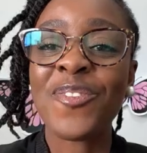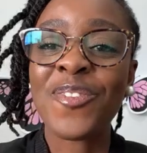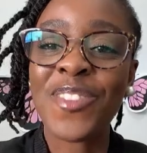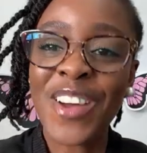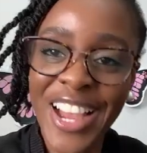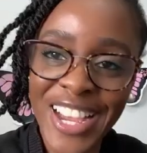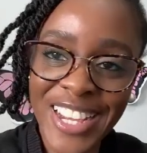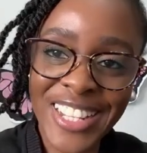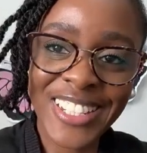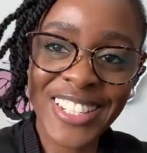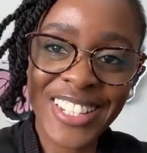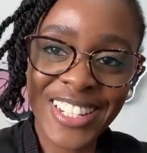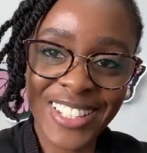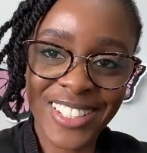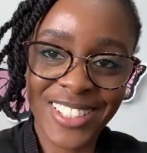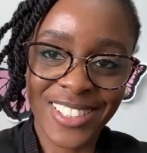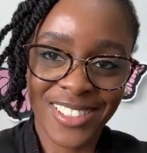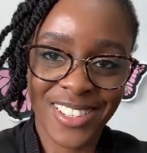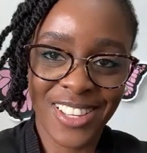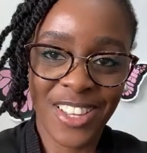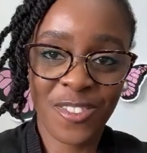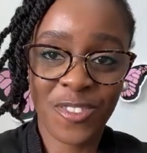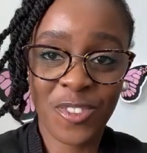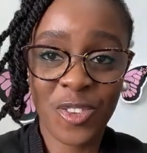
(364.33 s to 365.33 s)

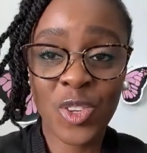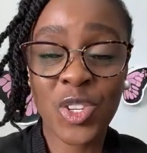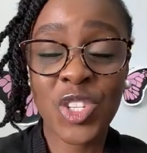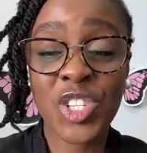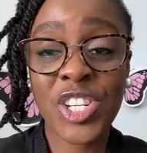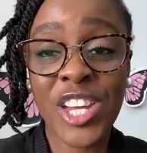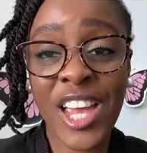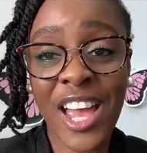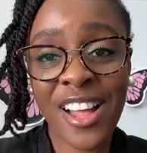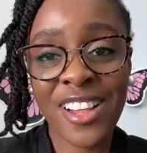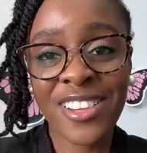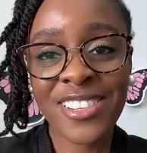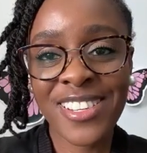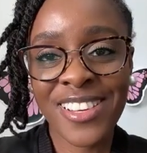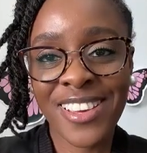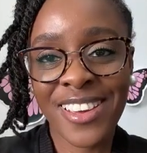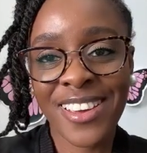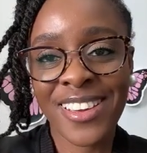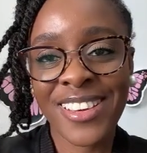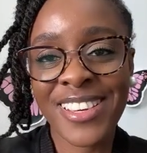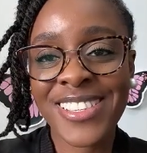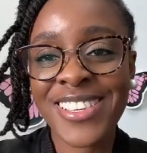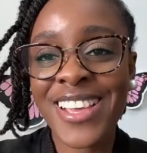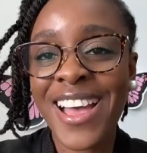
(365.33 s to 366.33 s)
Finally, if your child's
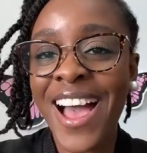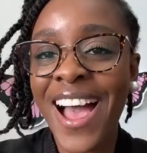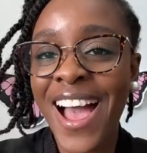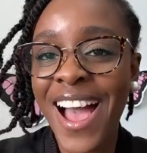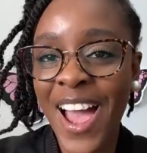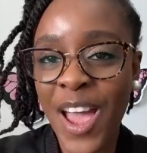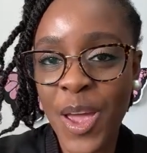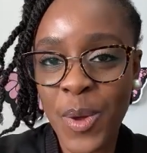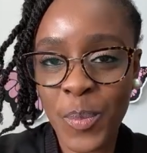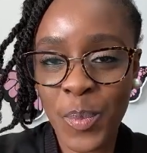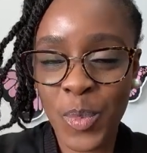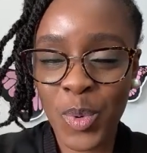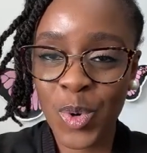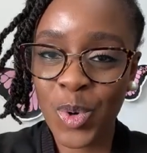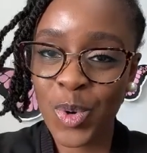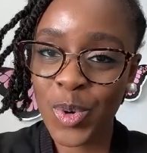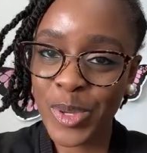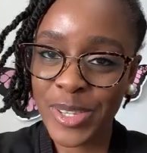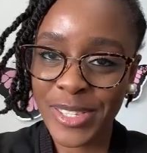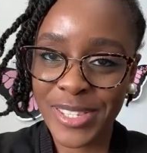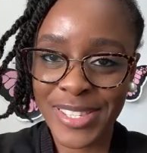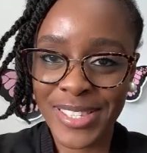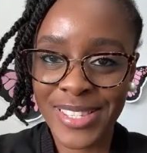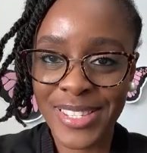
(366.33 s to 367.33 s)
hair is high
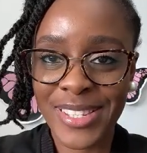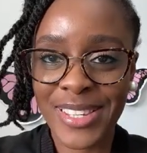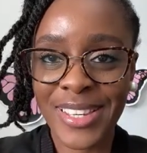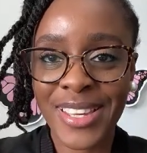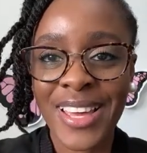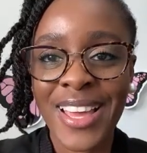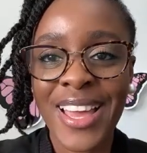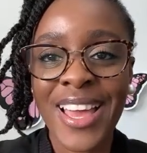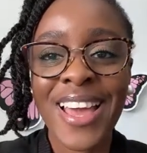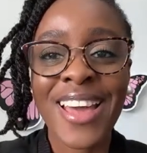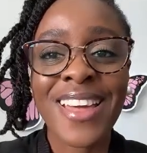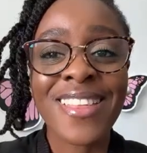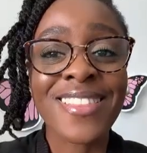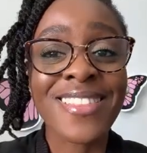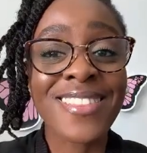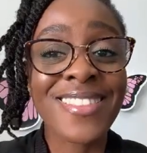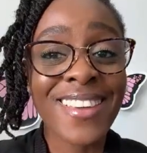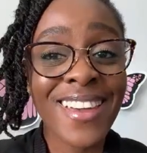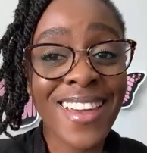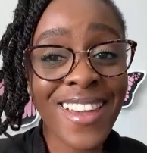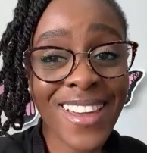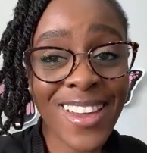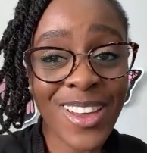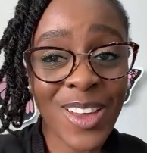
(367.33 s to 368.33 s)
porosity,
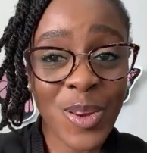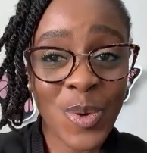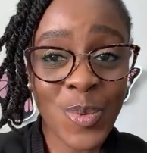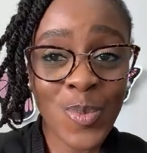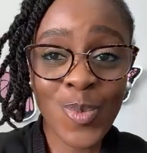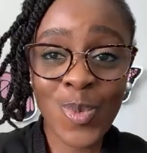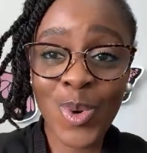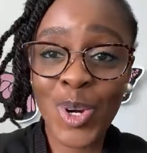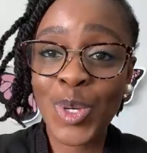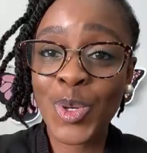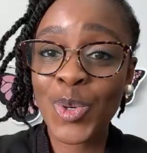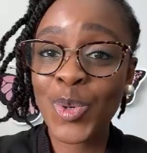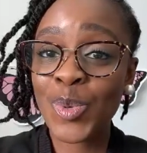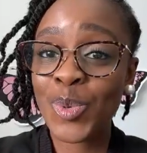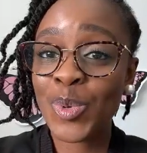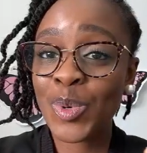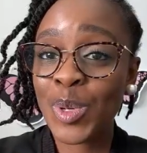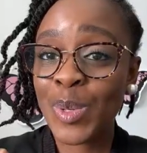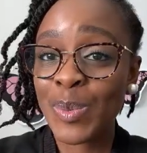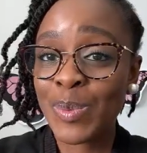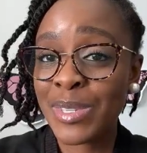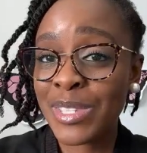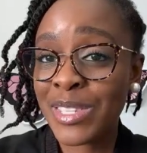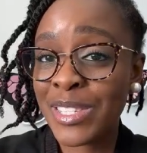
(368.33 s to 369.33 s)
then what you
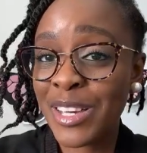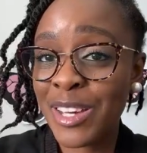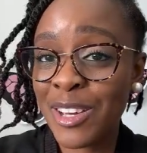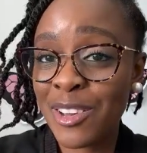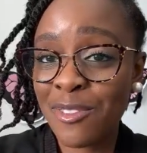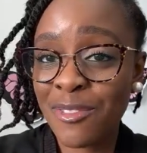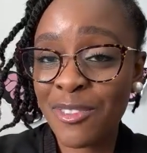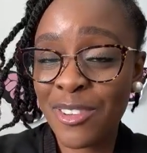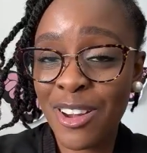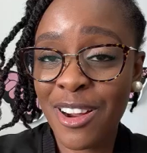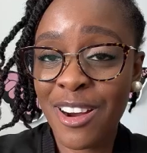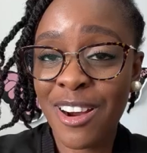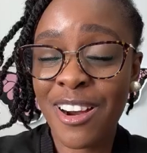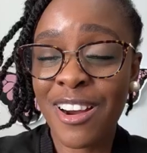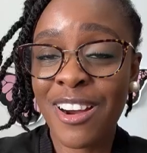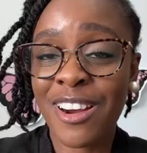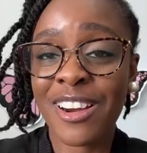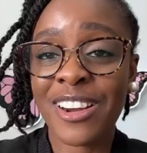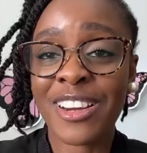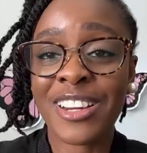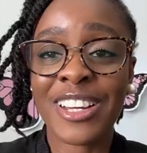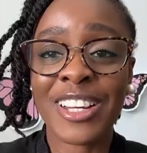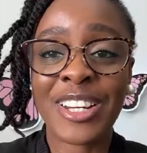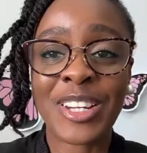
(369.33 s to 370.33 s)
would observe
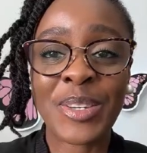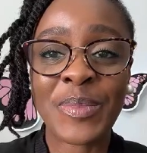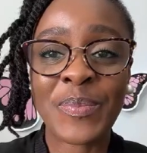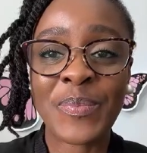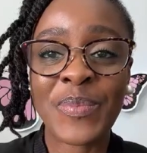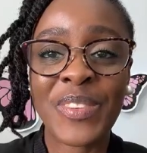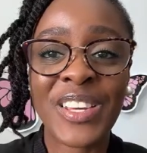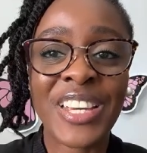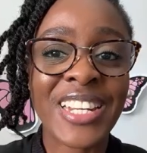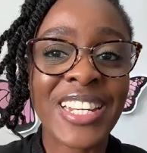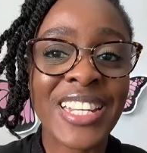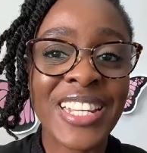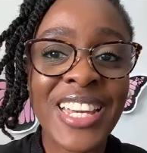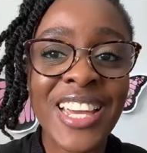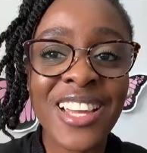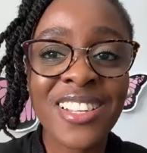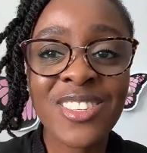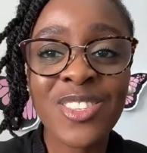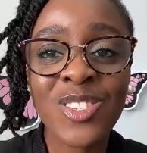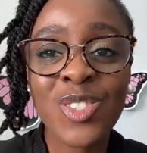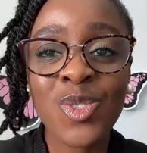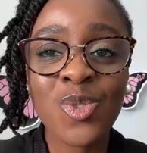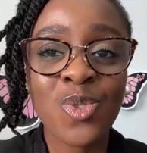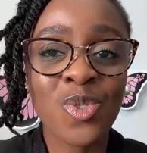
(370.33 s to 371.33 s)
are it
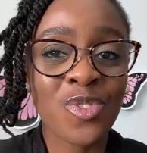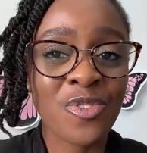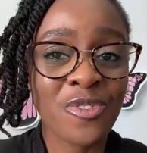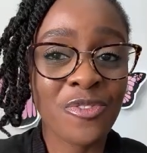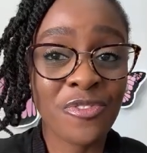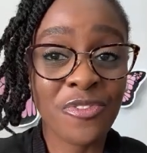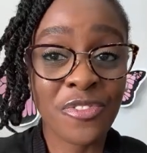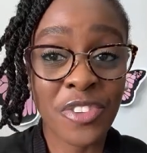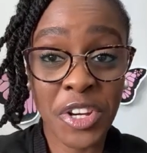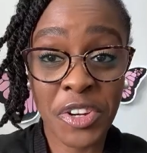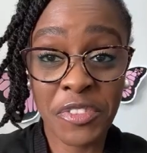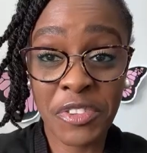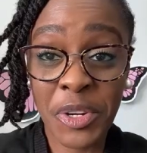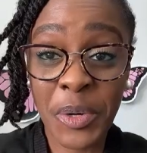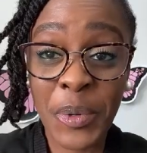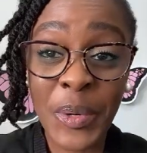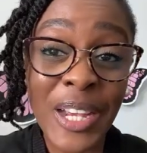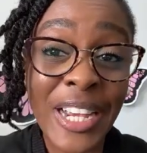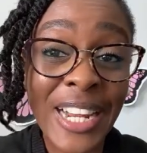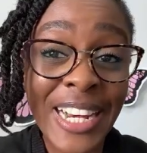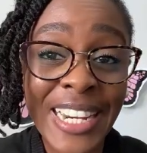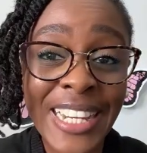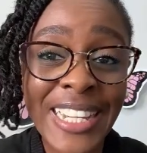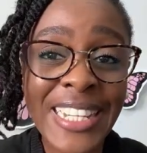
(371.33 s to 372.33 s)
gets soaked very
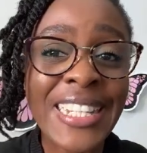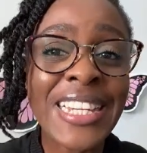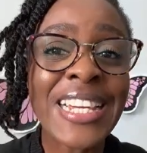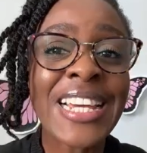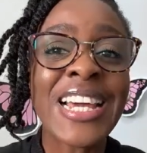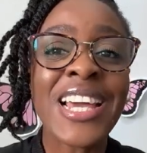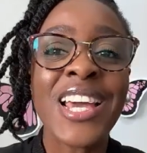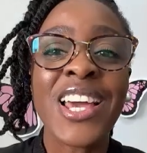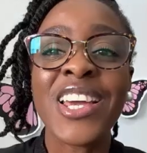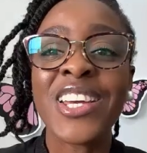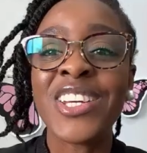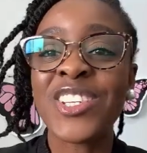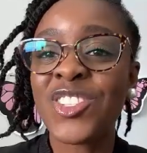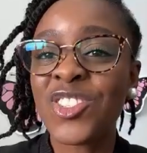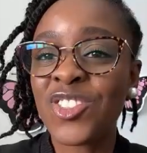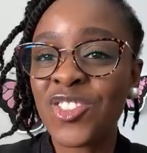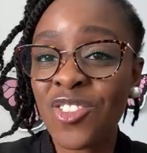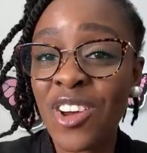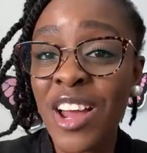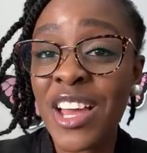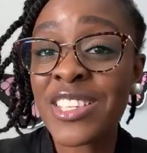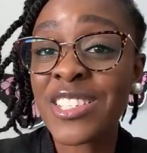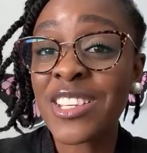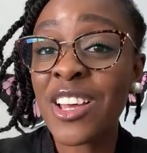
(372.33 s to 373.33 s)
quickly, it
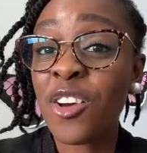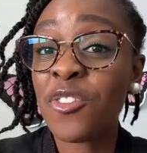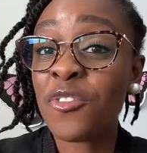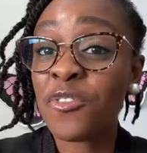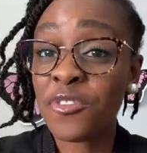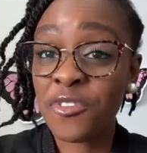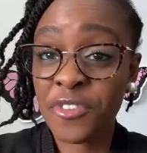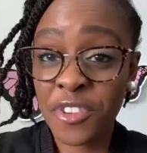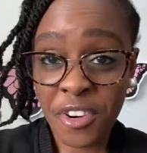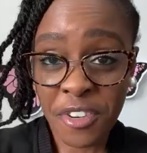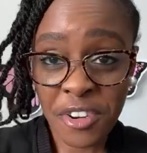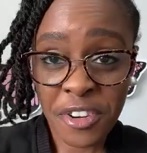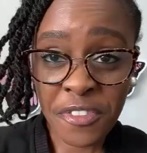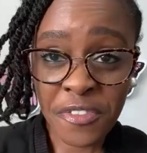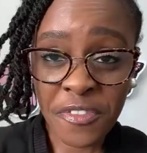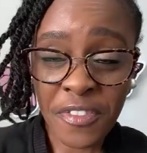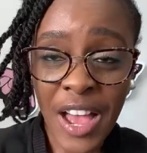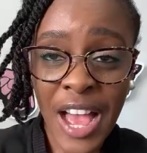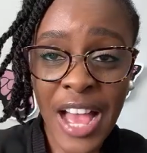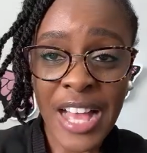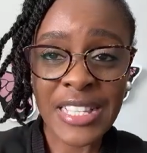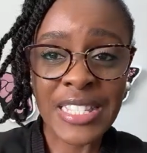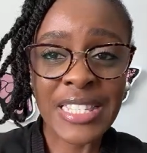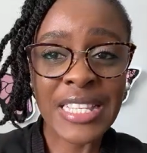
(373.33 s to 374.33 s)
dries out very
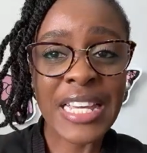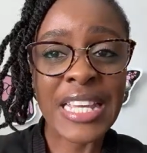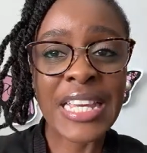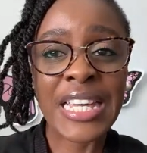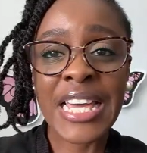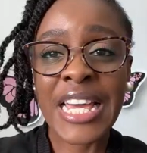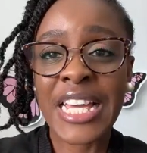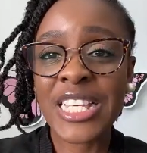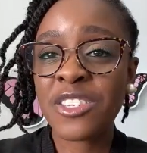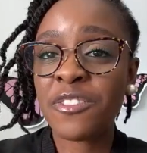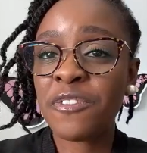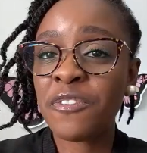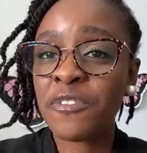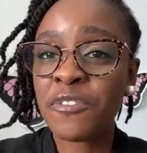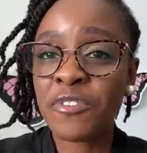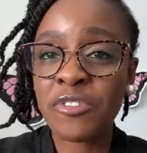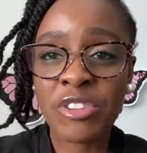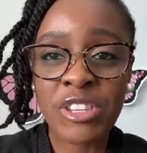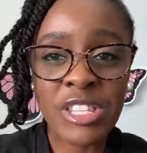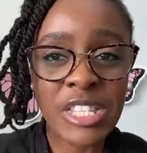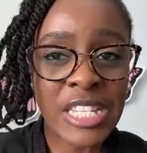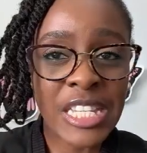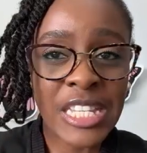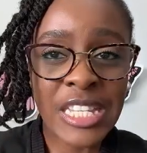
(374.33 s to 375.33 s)
fast, it gets
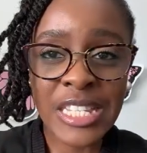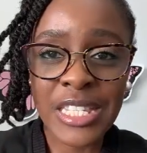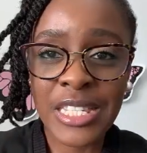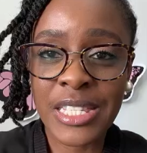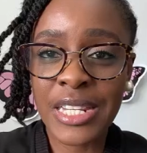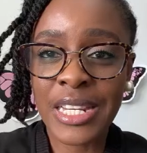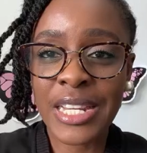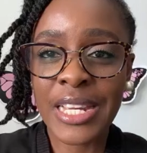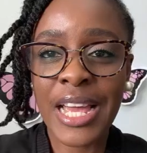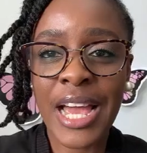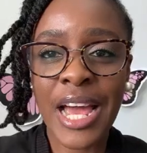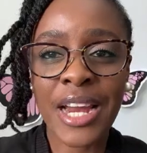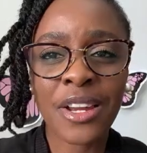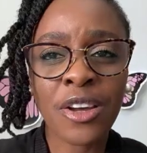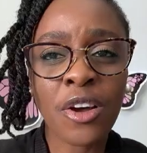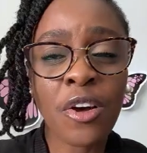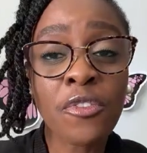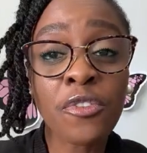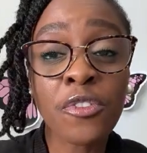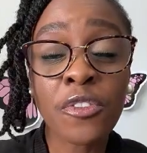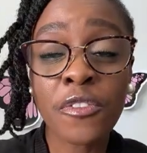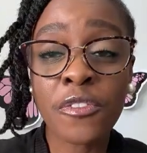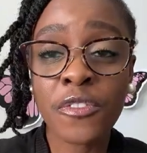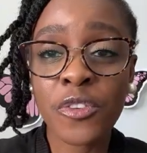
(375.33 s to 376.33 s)
frizzy easily, and it
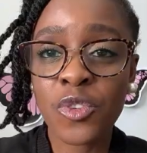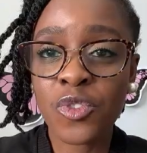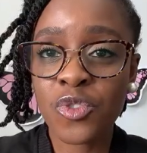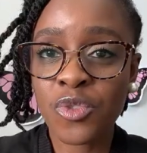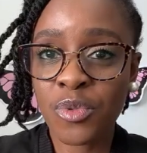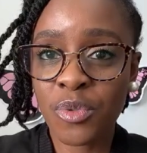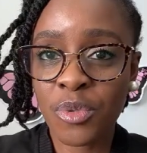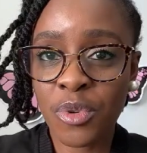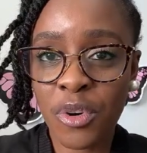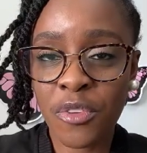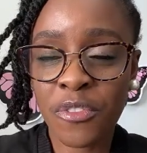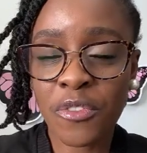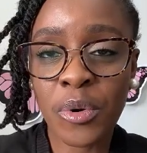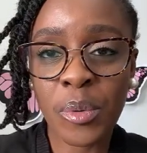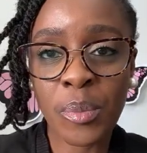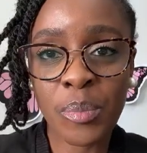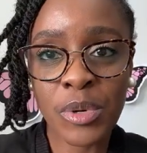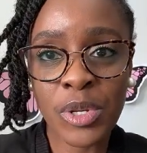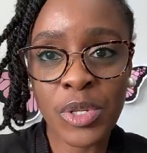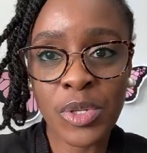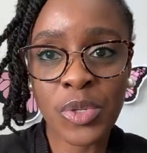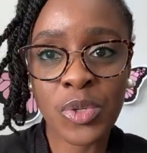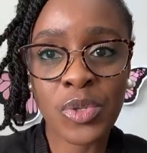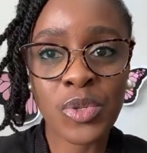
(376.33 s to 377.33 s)
often feels rough or
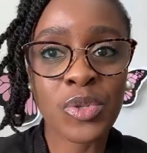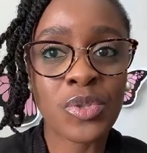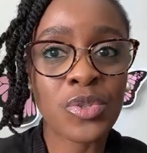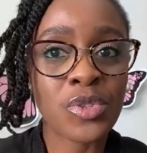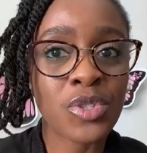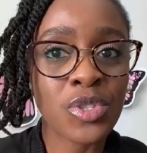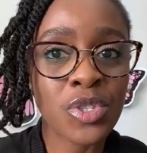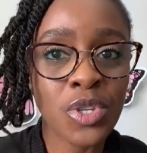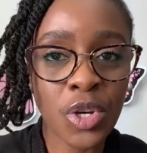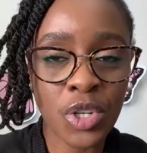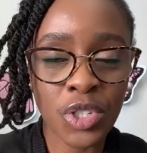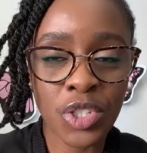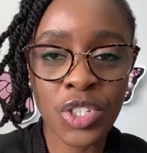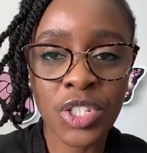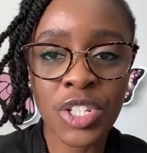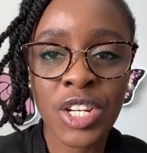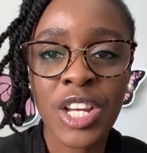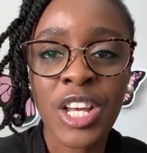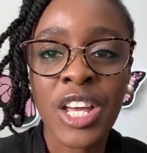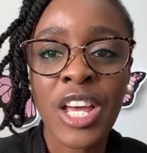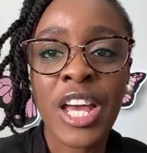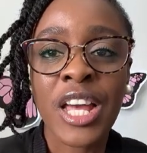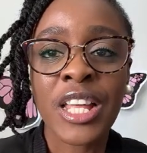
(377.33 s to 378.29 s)
brittle to the touch.